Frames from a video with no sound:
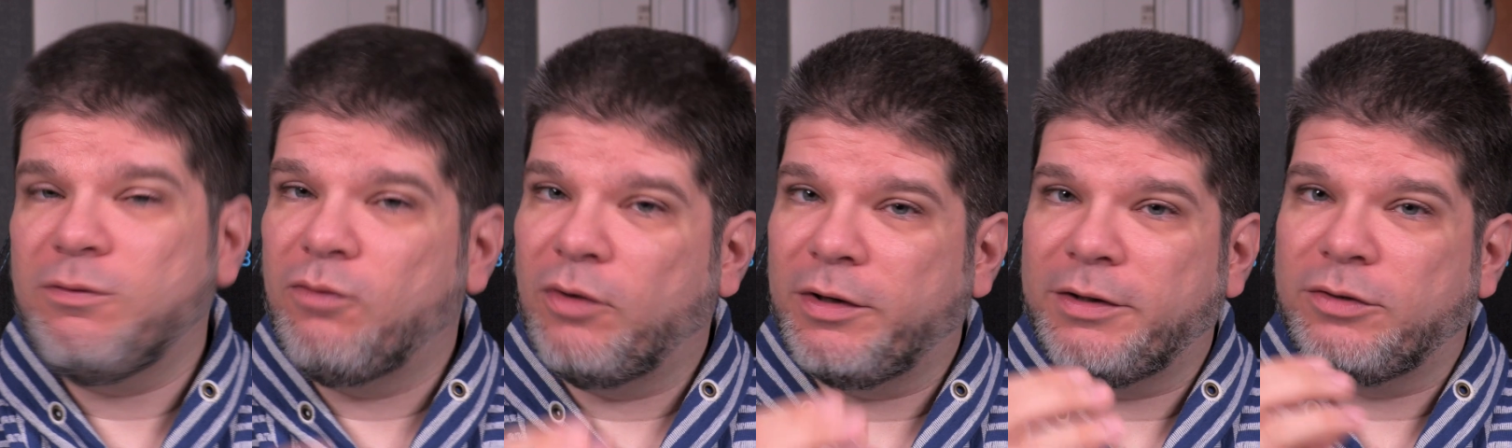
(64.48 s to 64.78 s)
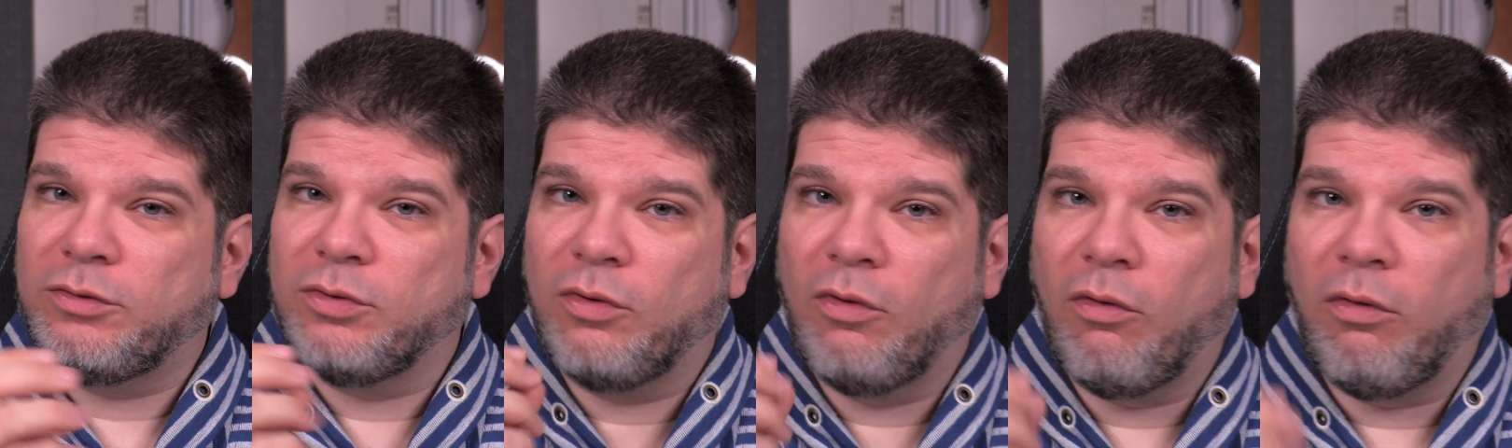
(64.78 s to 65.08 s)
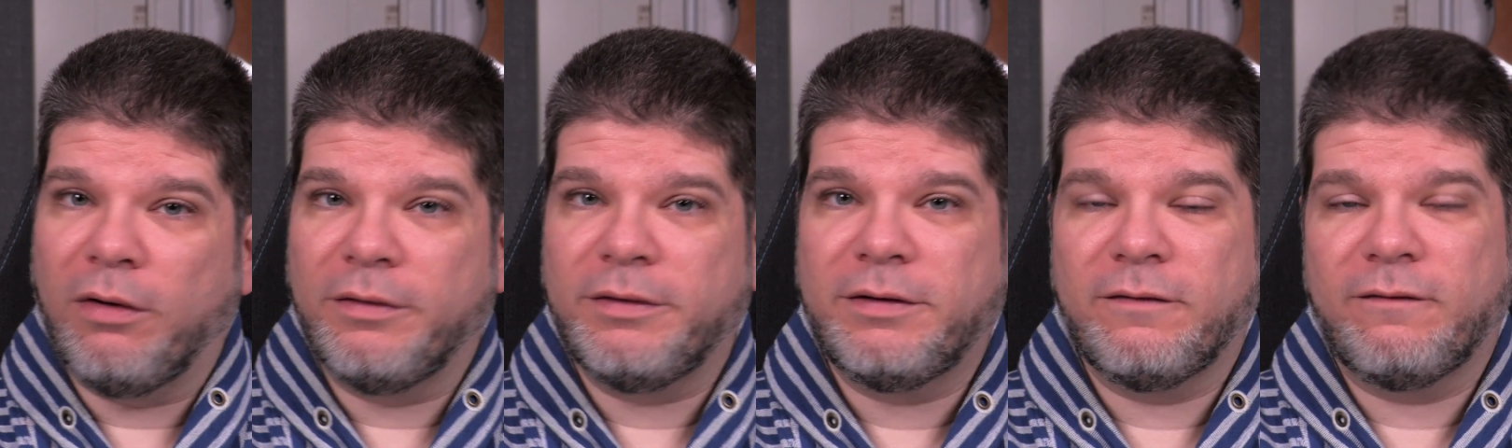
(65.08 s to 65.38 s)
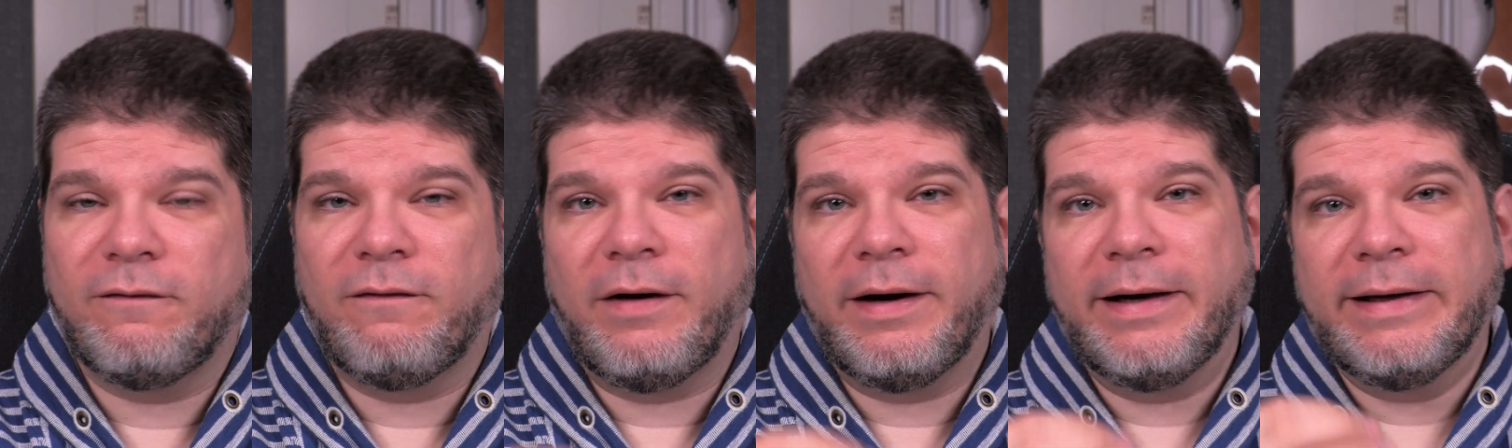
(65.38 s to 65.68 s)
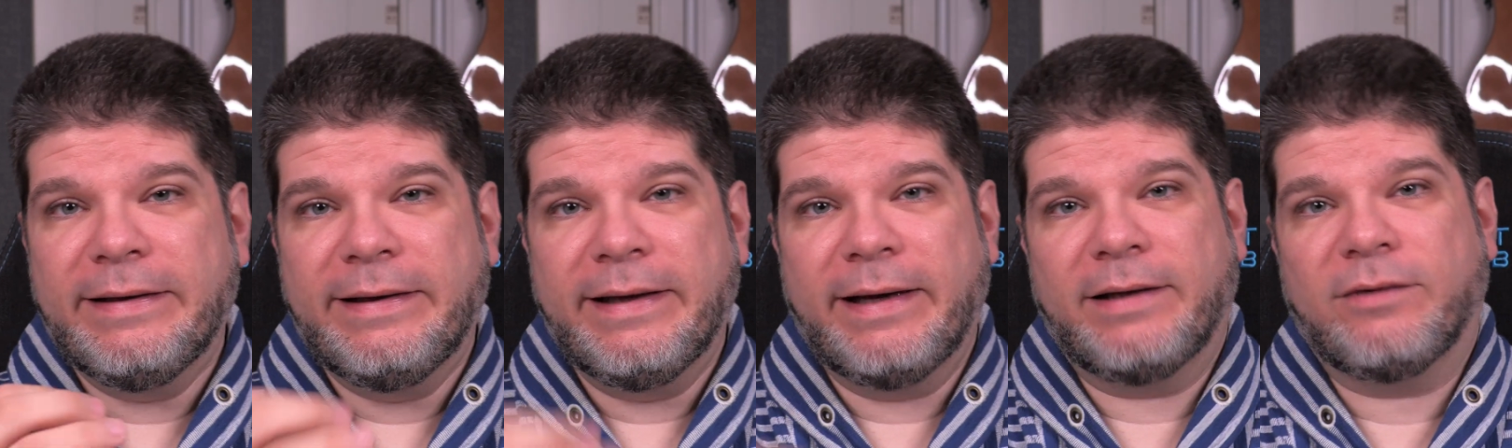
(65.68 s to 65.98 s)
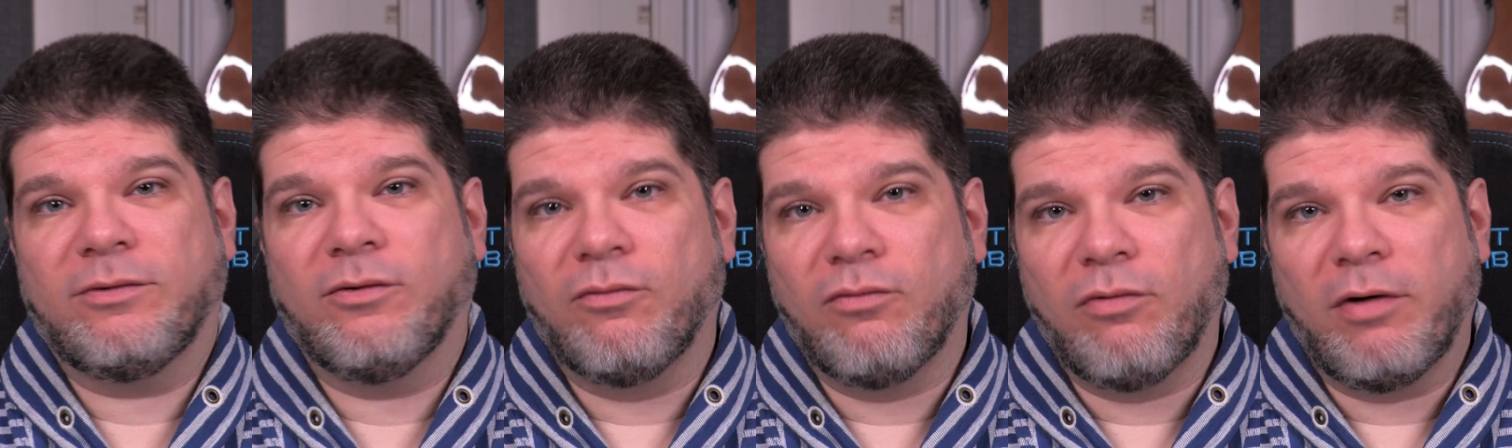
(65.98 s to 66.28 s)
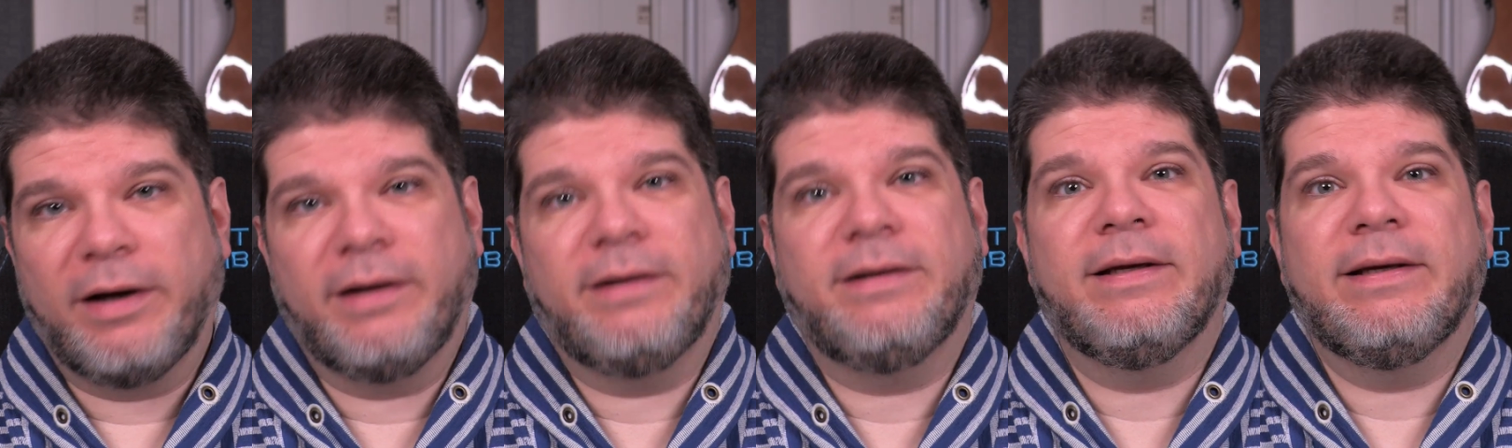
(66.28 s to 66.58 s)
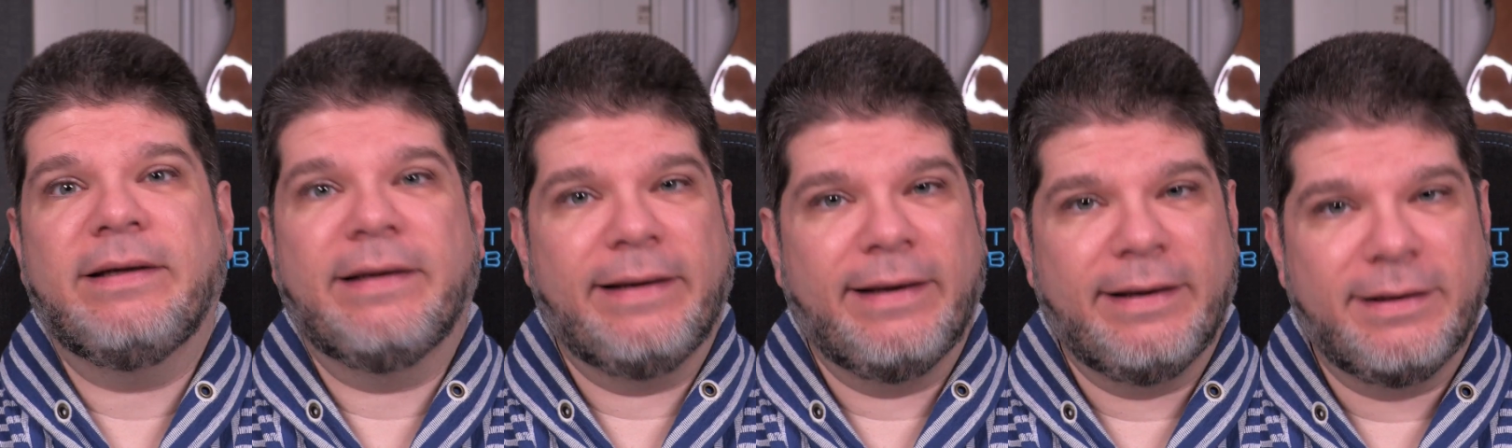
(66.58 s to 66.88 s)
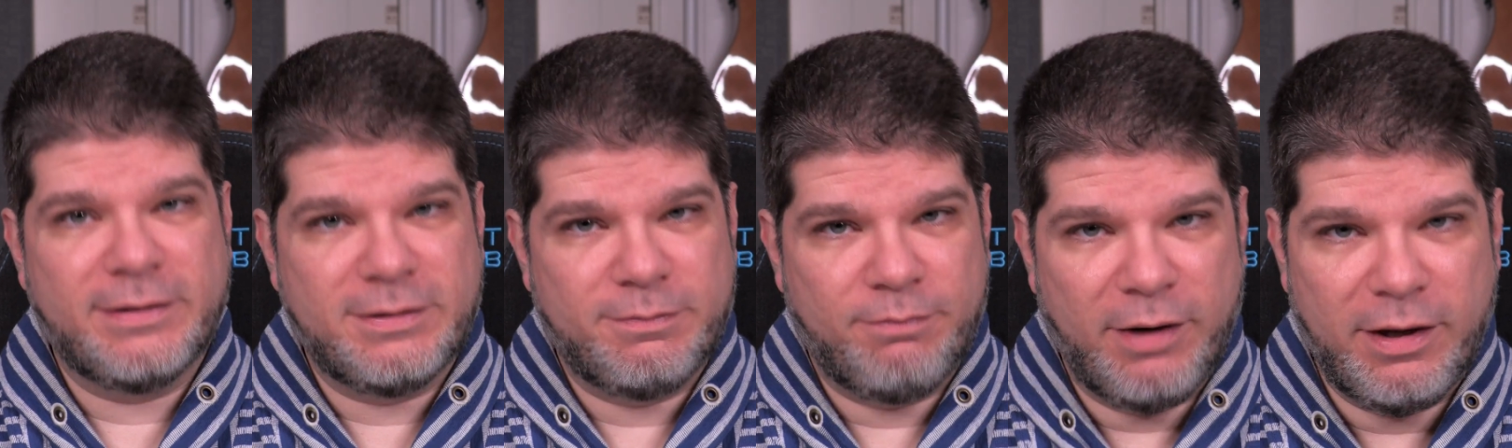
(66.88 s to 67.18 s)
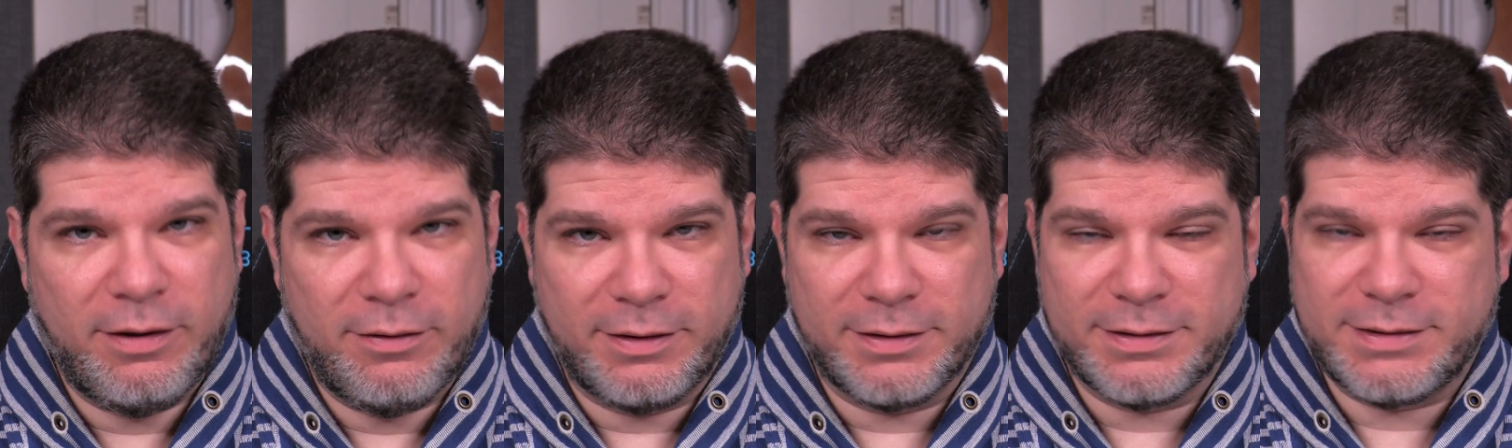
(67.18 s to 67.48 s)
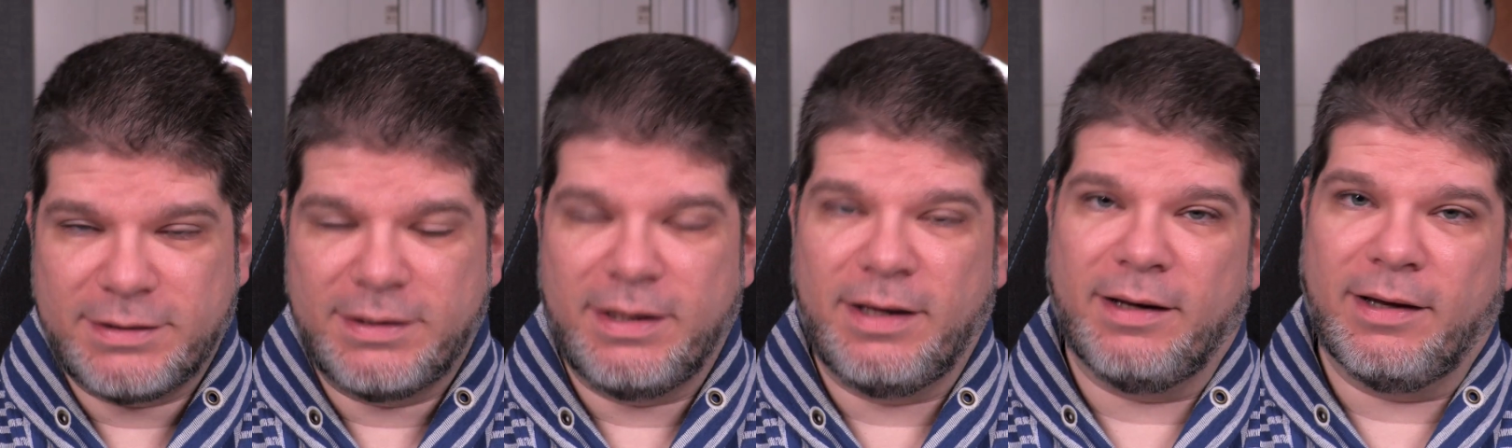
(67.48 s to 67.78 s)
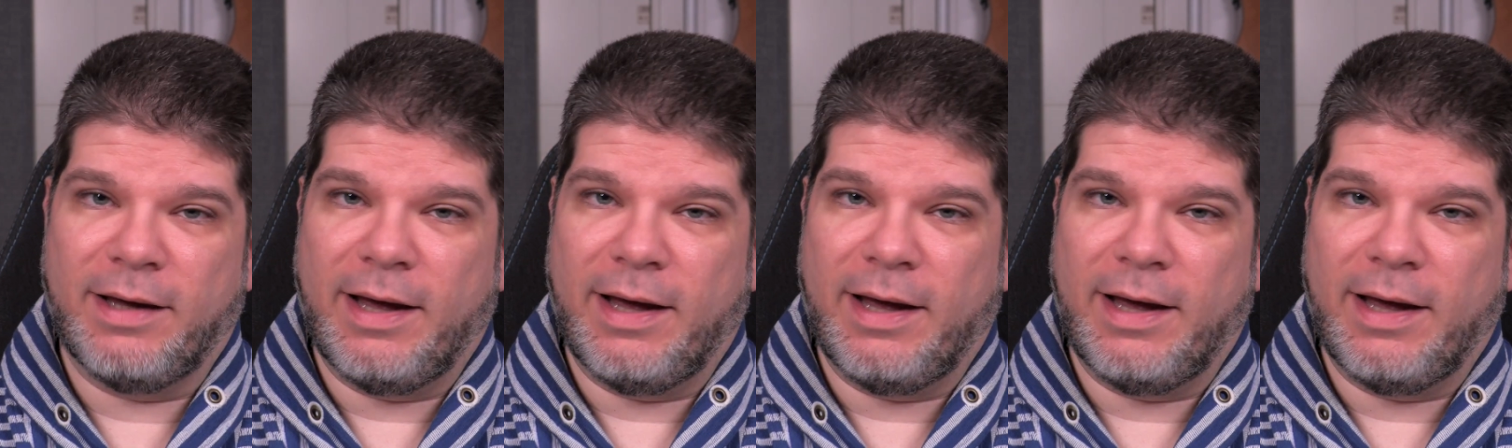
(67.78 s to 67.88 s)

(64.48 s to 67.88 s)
I wanted to quantify that writing experience thing.